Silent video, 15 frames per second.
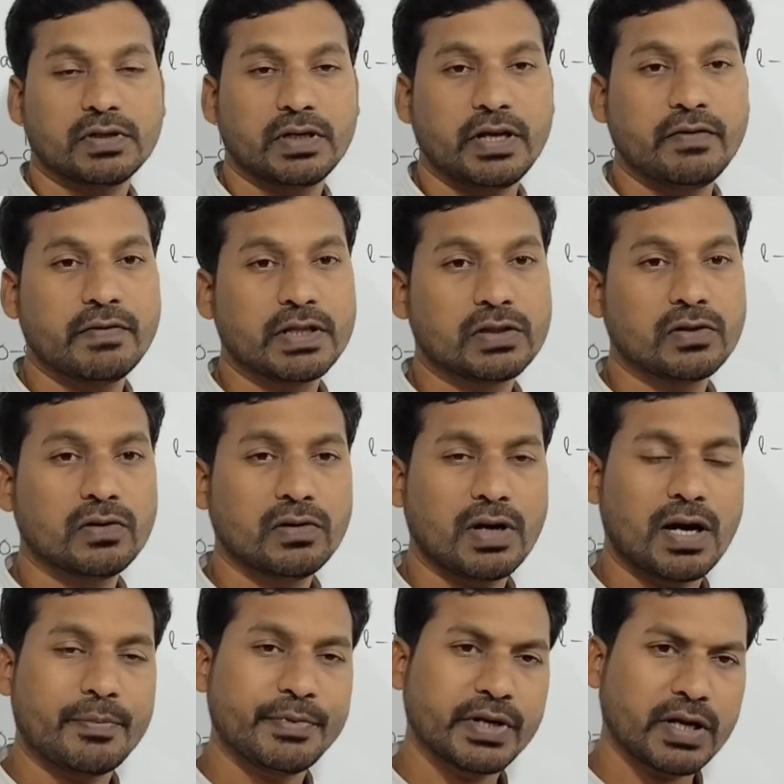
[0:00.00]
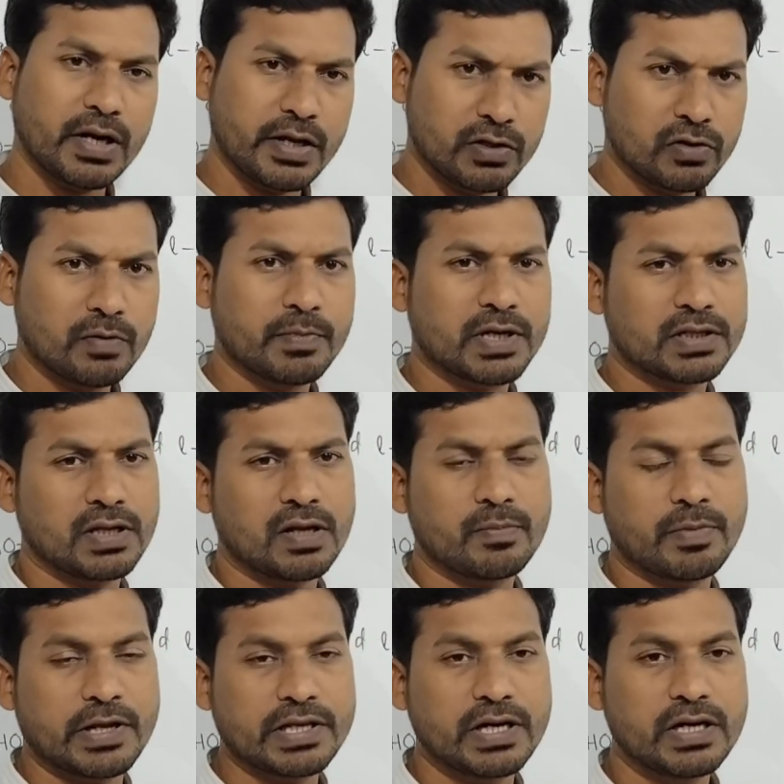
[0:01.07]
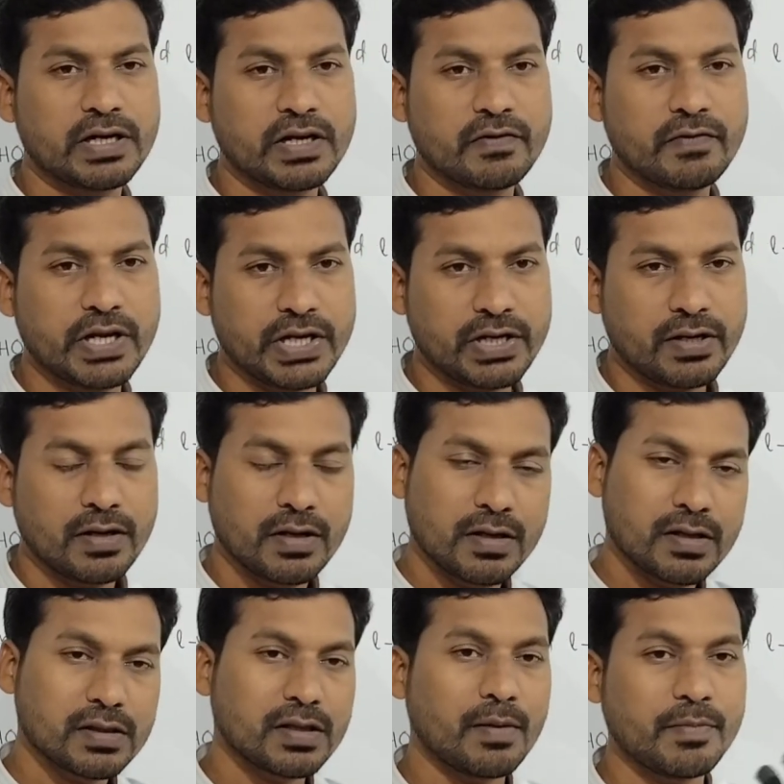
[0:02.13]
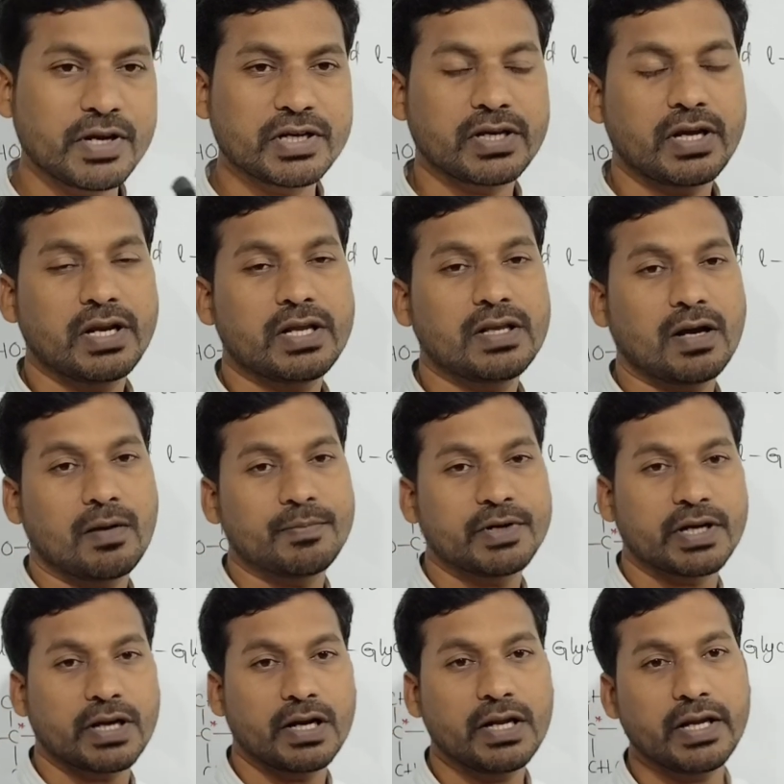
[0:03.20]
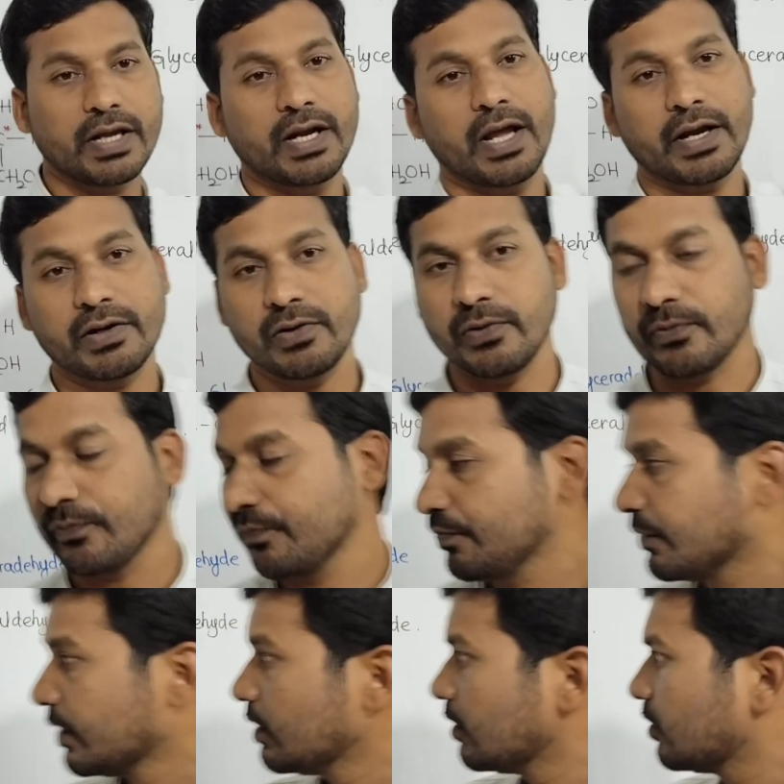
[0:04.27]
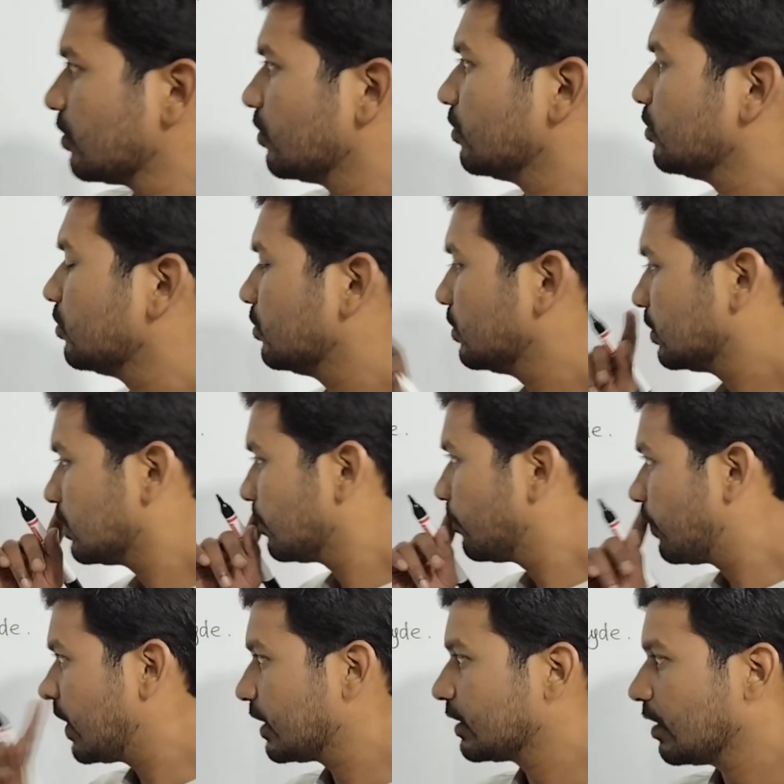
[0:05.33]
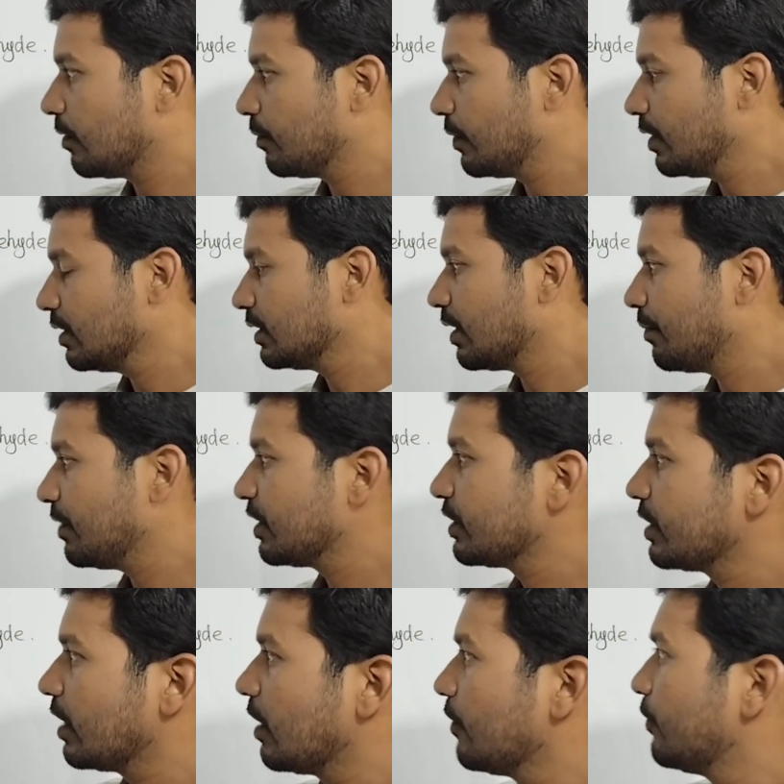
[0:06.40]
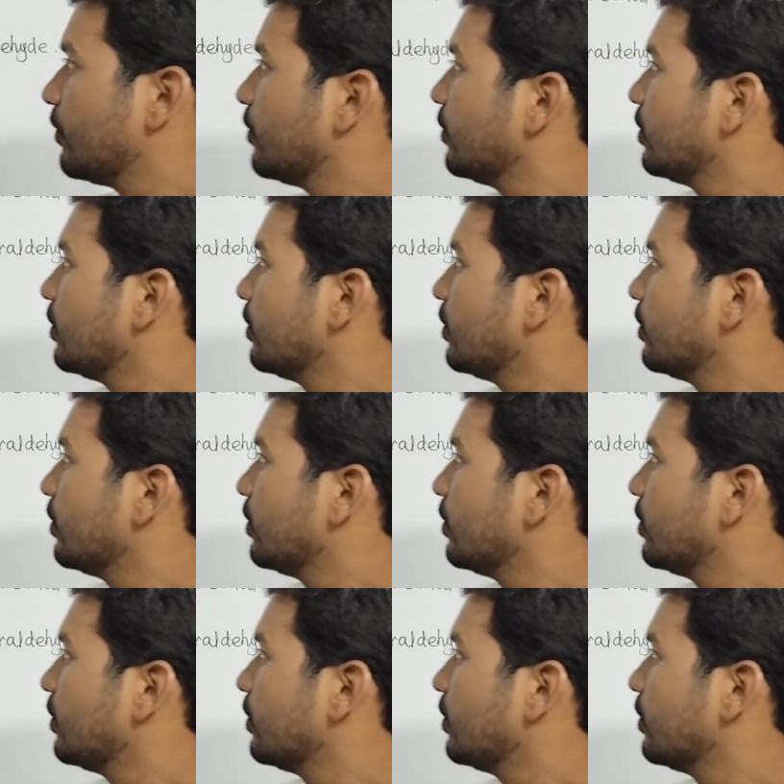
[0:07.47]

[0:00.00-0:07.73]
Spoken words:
even though optical isomers are present in which the mixture is optically inactive. So for example, the mixture of